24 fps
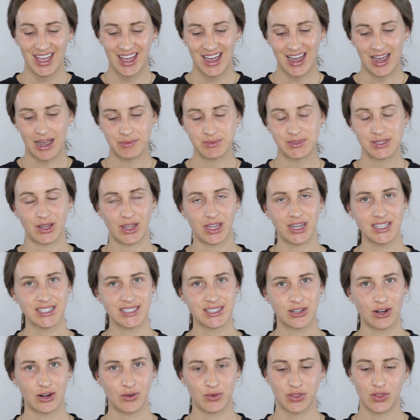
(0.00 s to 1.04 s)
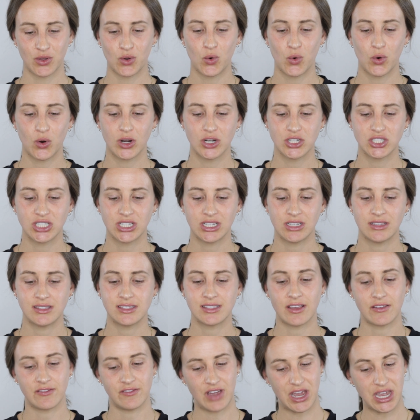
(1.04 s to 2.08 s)
So I'm going to start with the Origins
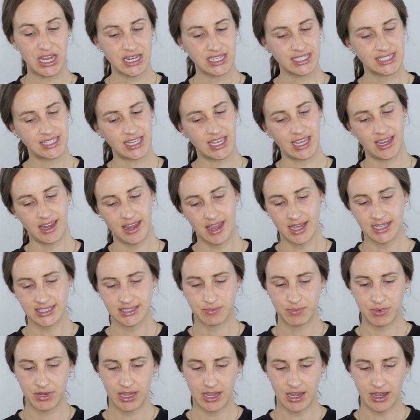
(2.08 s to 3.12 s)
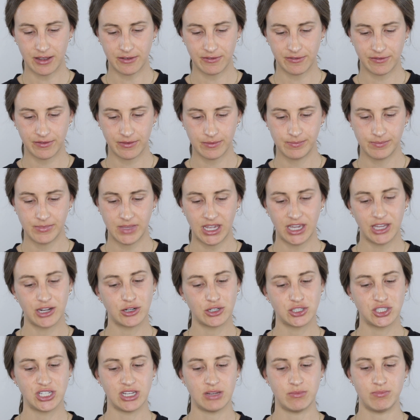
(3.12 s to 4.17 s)
Vita Zing SPF
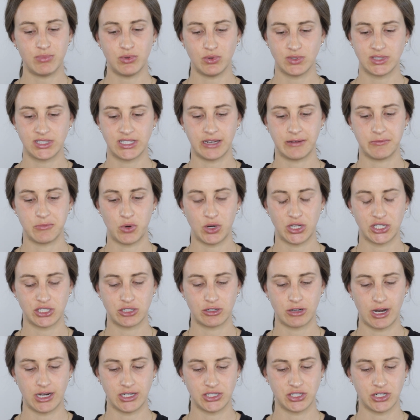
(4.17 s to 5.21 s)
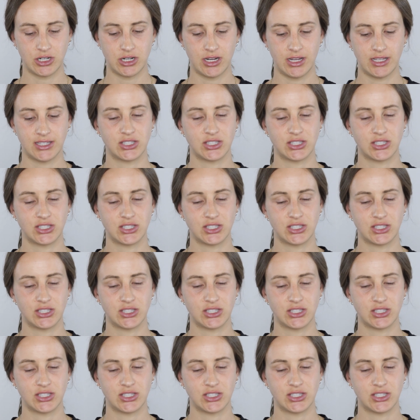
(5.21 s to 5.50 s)
Energy Boosting Moisturizer.